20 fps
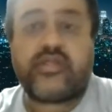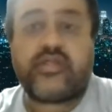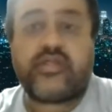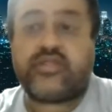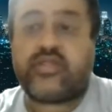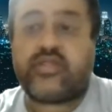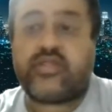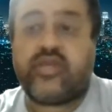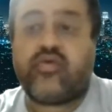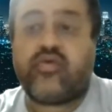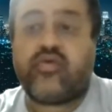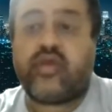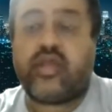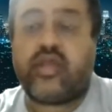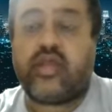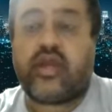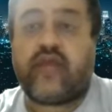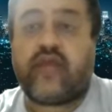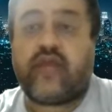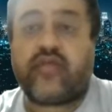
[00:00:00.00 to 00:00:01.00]
just say,
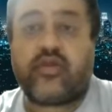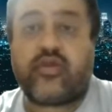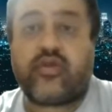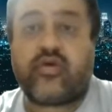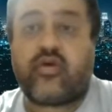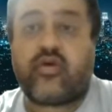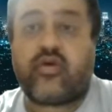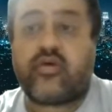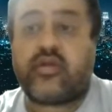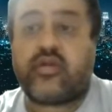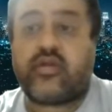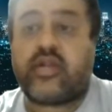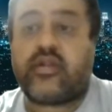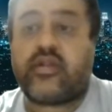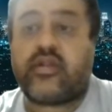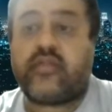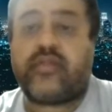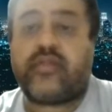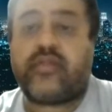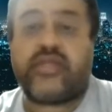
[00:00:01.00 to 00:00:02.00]
okay, after the
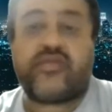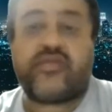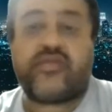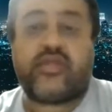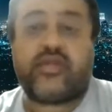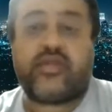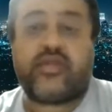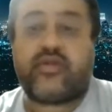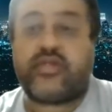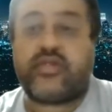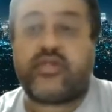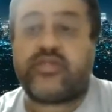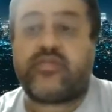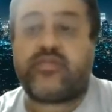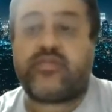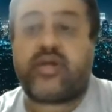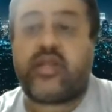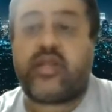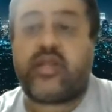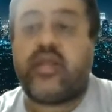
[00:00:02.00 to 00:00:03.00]
contract, the price will increase
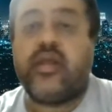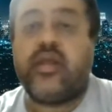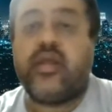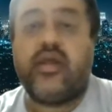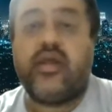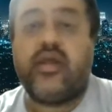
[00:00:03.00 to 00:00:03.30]
by